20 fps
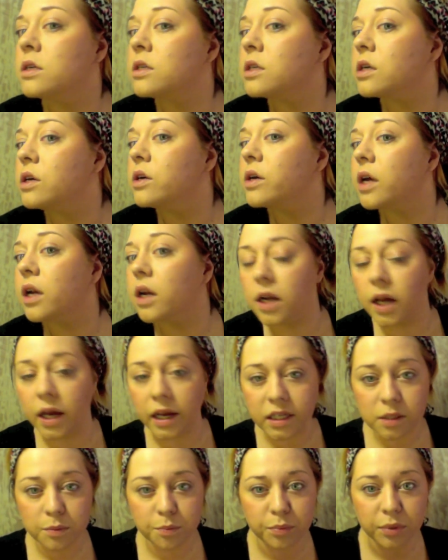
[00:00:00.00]
until you get
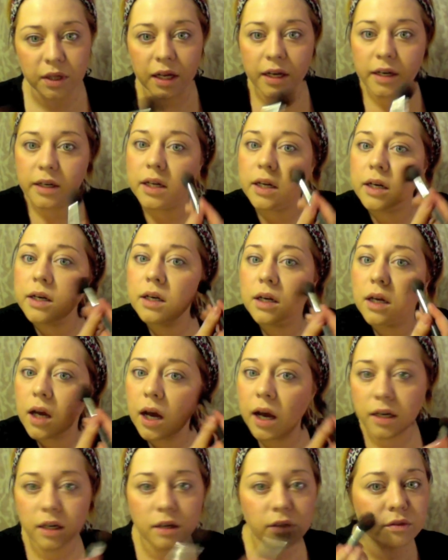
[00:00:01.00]
a nice blended
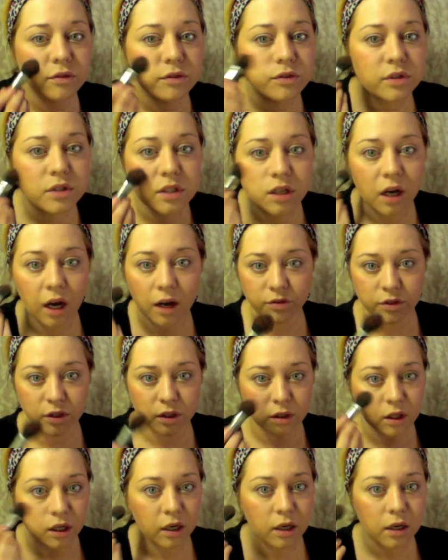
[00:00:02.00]
kind of
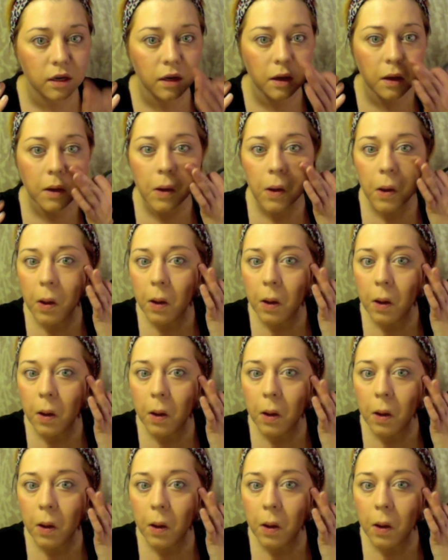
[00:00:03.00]
softer look.